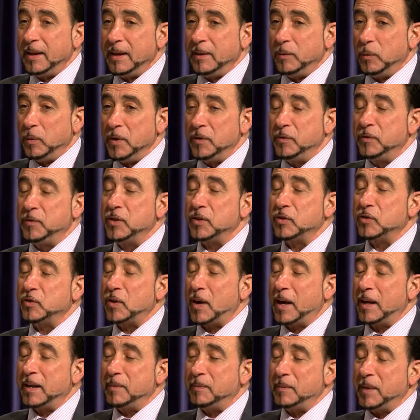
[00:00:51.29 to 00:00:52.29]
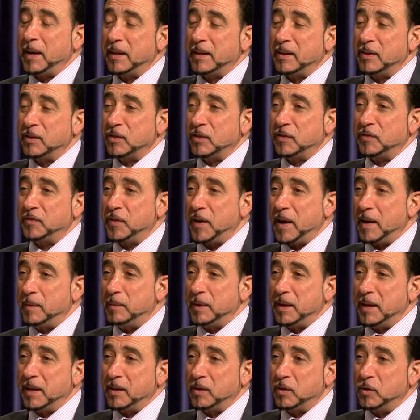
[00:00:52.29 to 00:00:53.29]
We've just tried to make this a
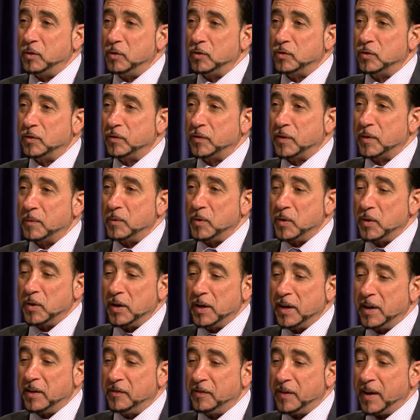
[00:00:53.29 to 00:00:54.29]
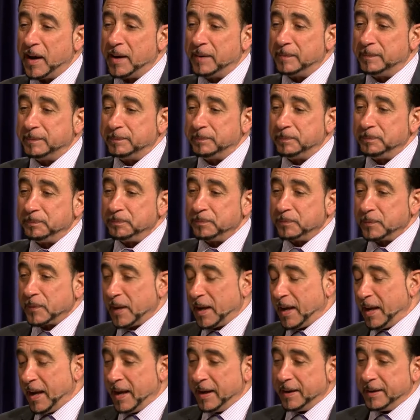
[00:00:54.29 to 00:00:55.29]
family inclusive community event
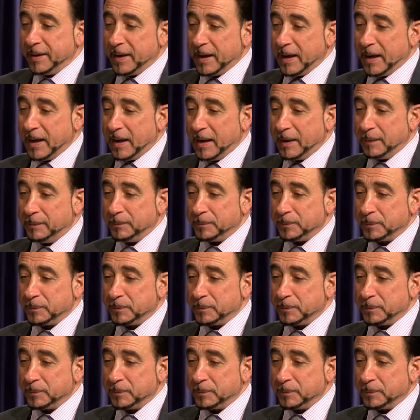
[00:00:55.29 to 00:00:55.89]
and uh,